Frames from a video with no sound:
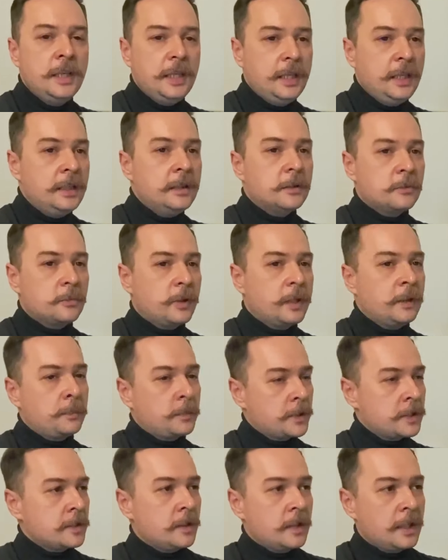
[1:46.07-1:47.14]
Either way,
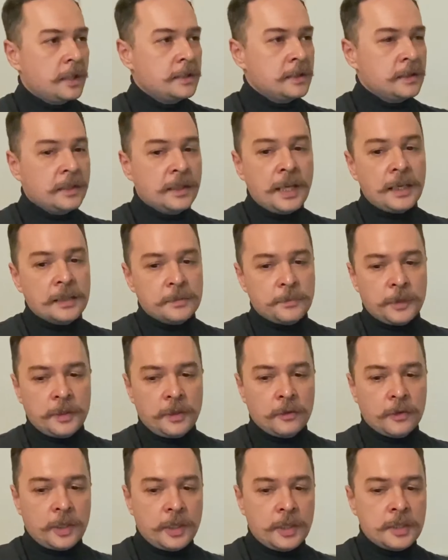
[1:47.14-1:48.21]
personalizing ads by
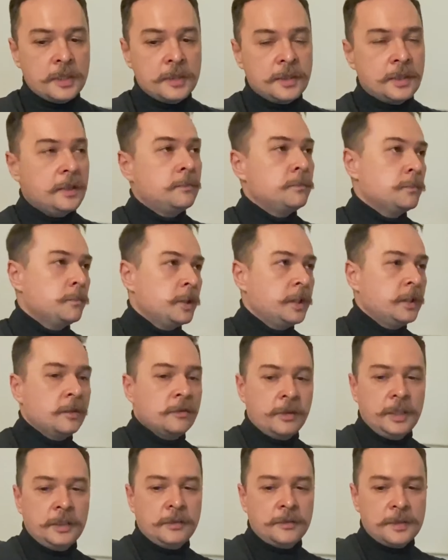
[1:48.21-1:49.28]
locations can bring
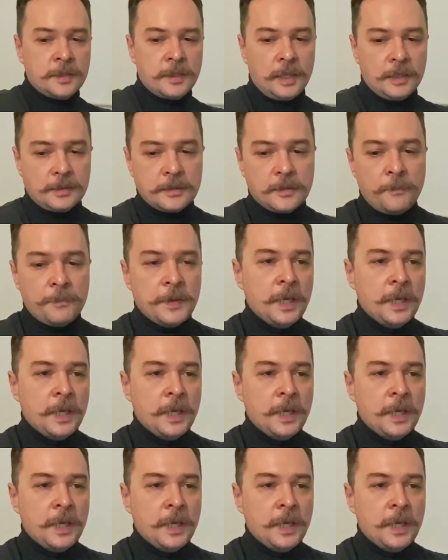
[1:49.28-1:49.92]
great results.